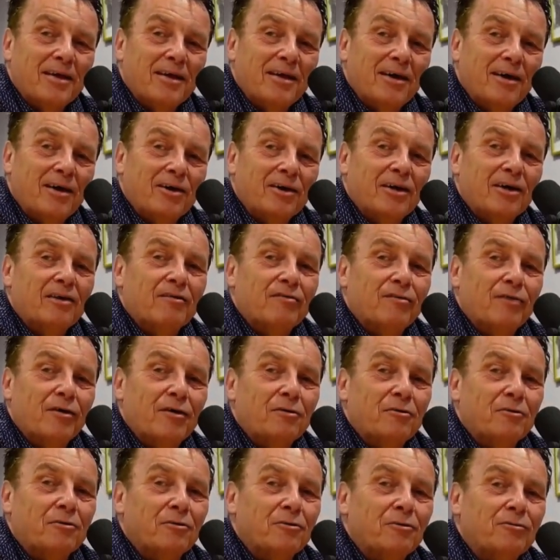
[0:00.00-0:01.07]
I get a
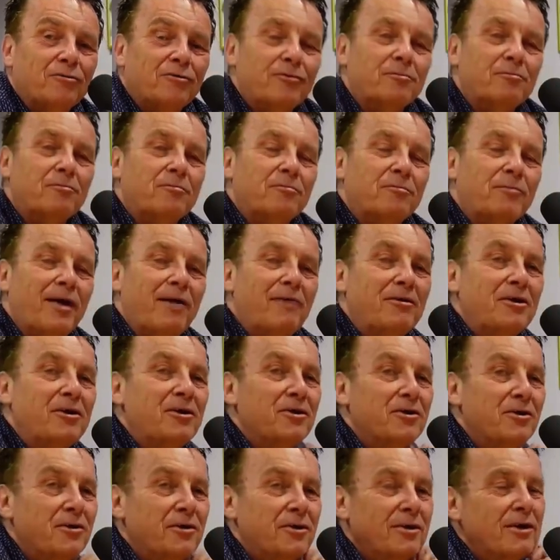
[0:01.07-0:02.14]
phone call from Barry
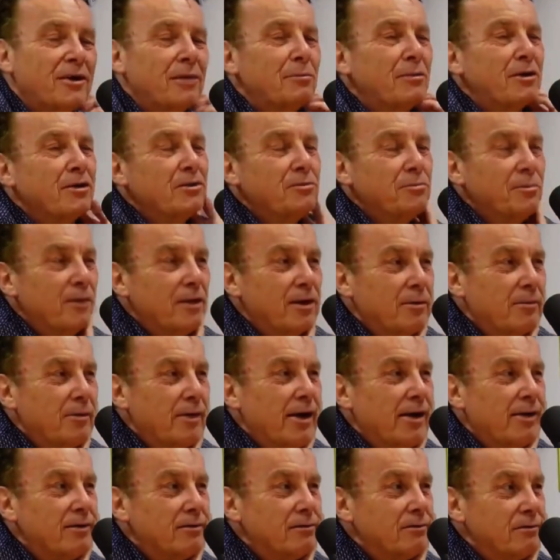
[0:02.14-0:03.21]
Hearn. It must have been
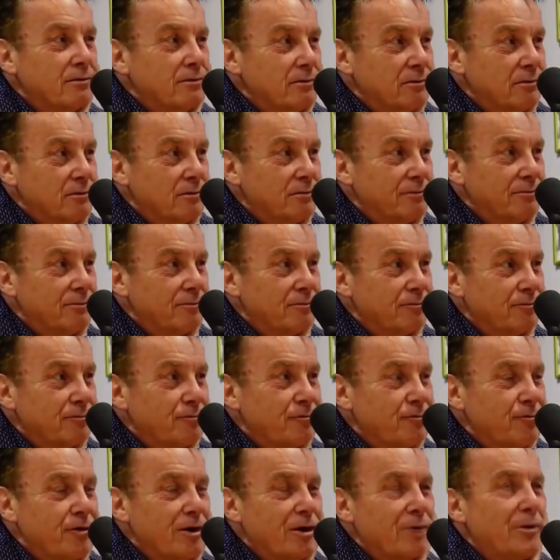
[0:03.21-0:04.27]
about
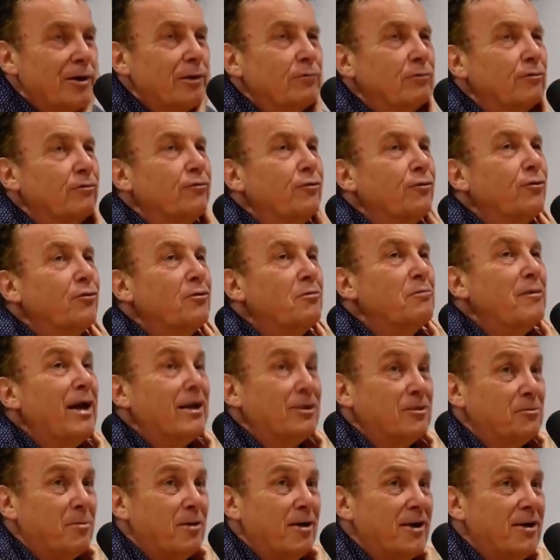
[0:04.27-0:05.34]
3 weeks before the
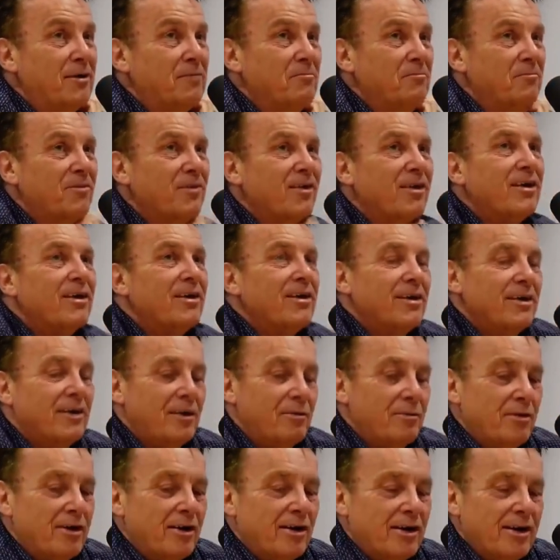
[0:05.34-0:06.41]
match play. He
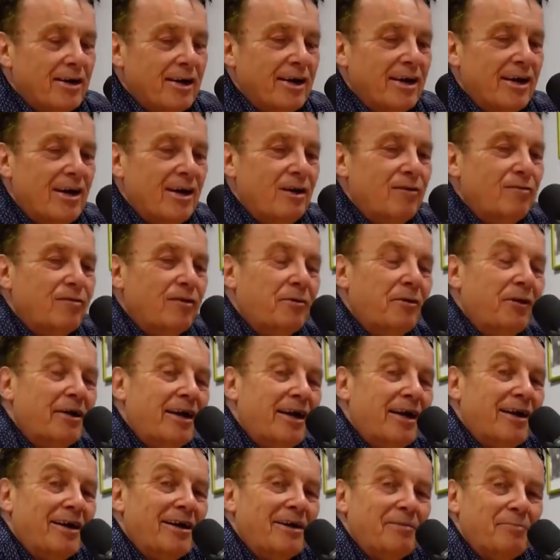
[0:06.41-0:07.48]
went, oh, Keith. I went,
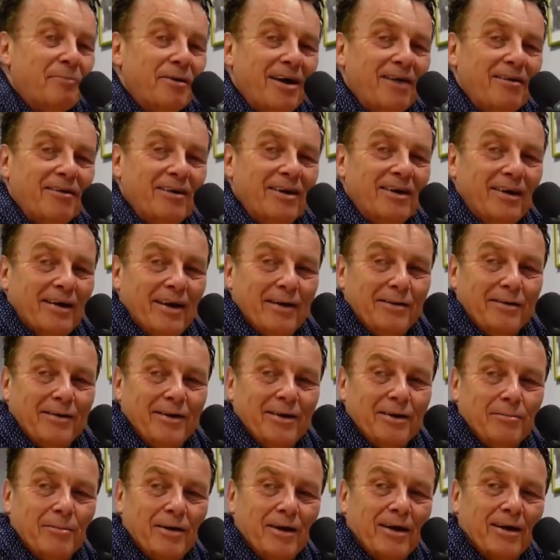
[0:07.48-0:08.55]
hello, Barry. How
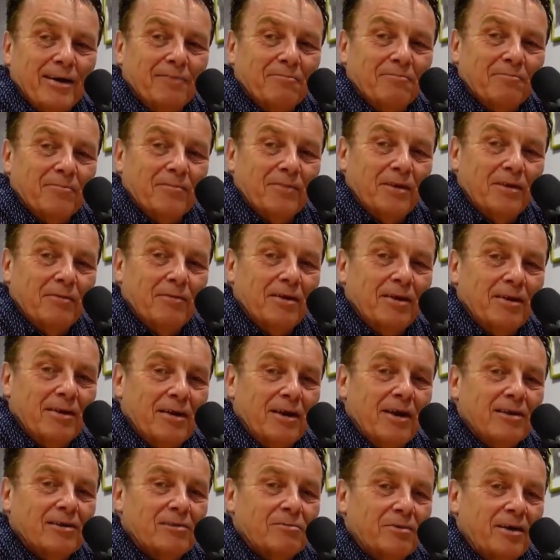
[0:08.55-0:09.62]
are you, mate? He went,
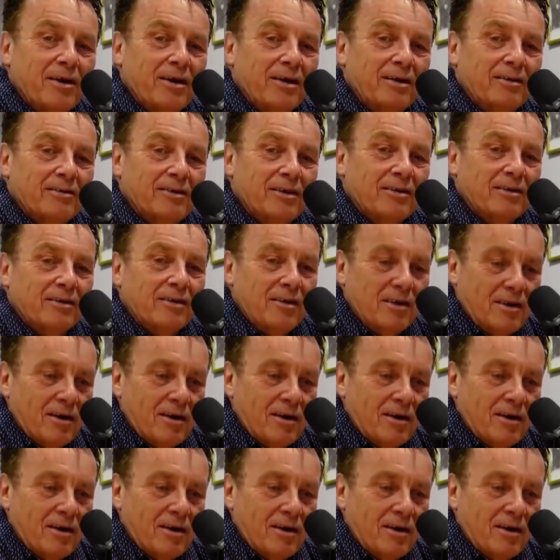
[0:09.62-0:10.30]
yes, mate. He said,